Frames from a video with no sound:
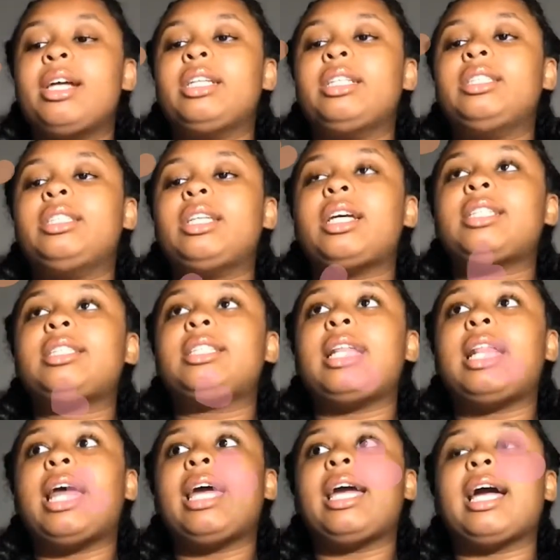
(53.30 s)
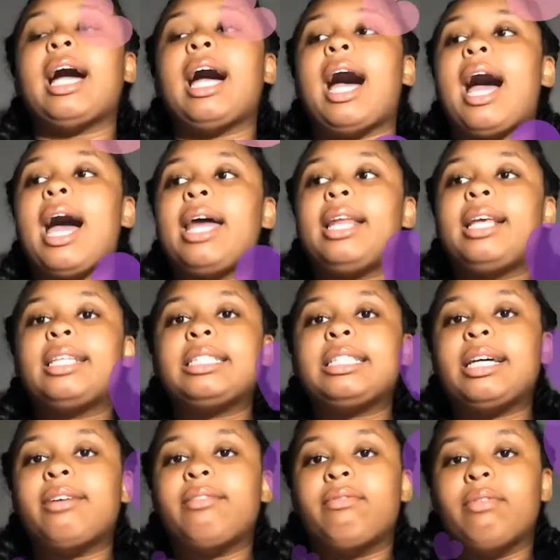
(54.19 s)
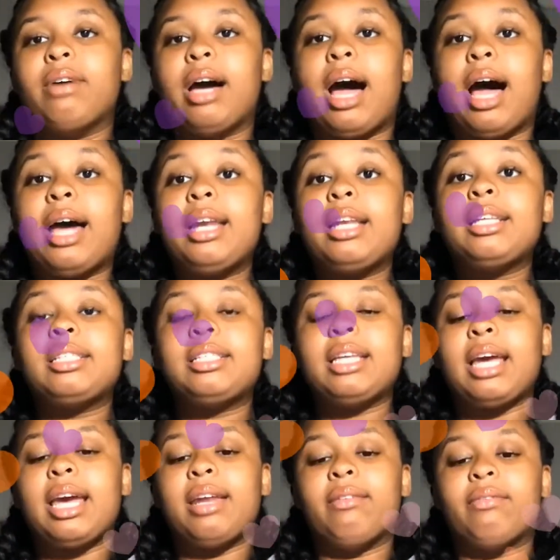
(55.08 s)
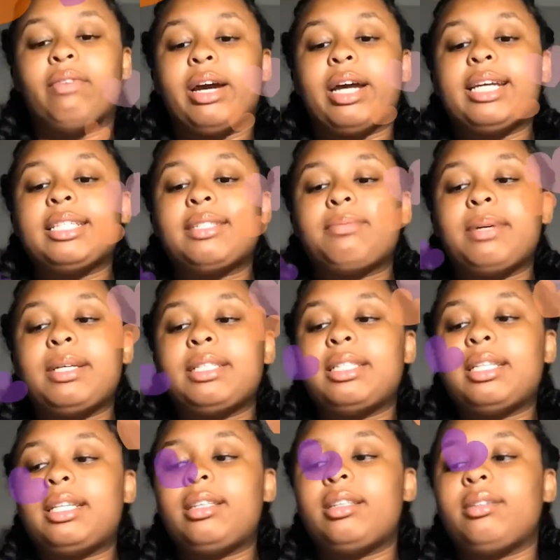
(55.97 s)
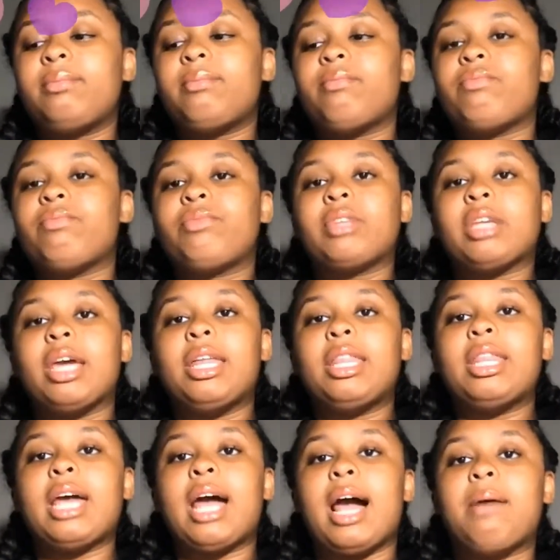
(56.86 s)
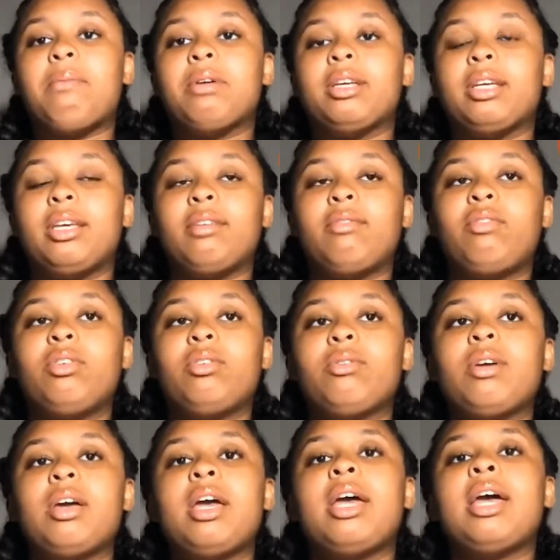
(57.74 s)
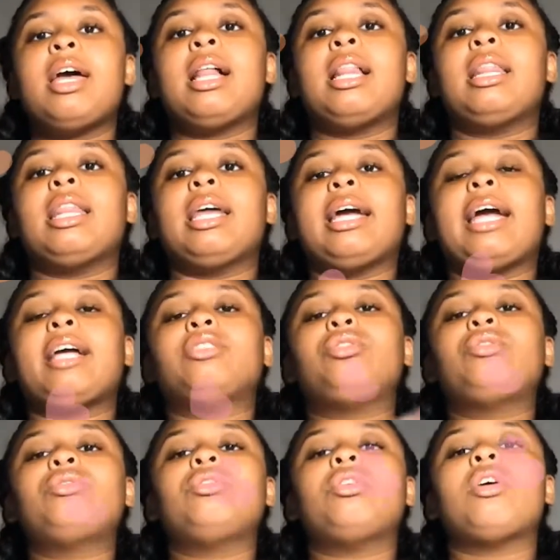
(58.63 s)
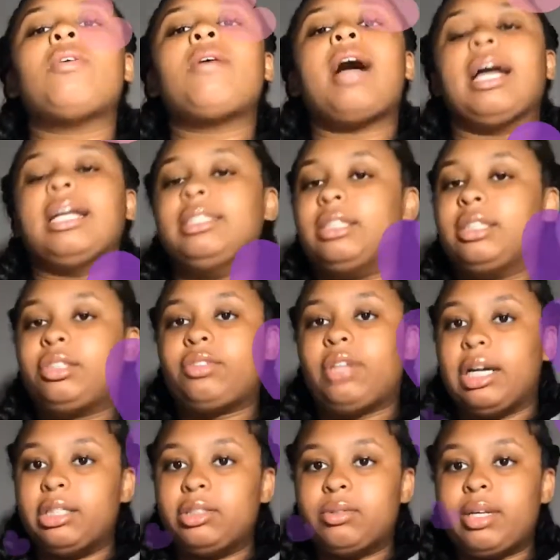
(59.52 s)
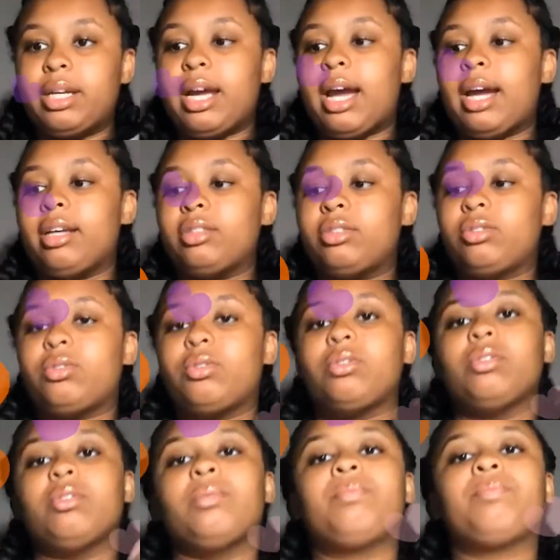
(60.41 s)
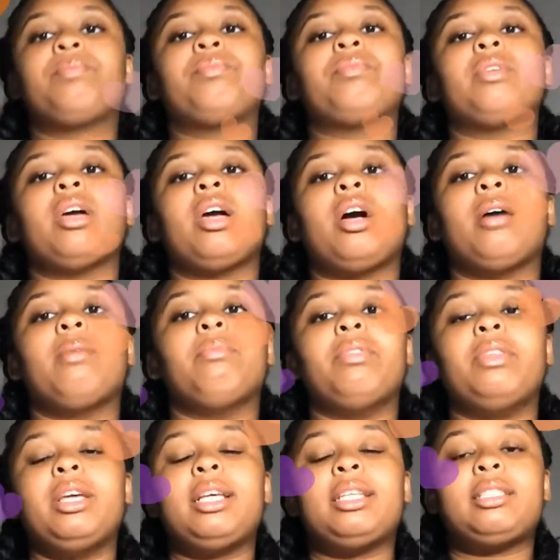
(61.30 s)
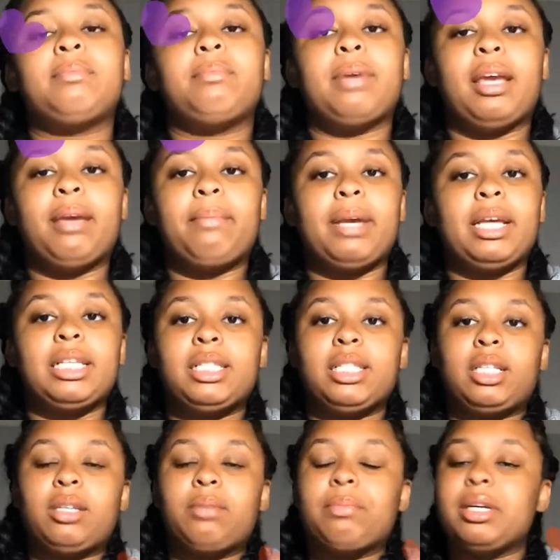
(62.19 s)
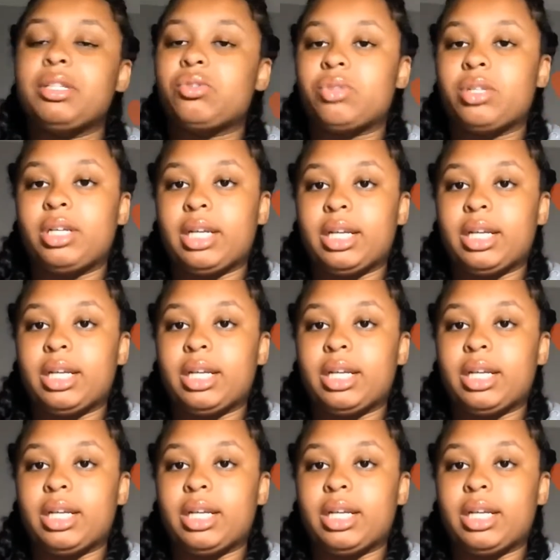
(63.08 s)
Just like honest advice basically that I would give you. Like, as you know, I just graduated high school this May 2019,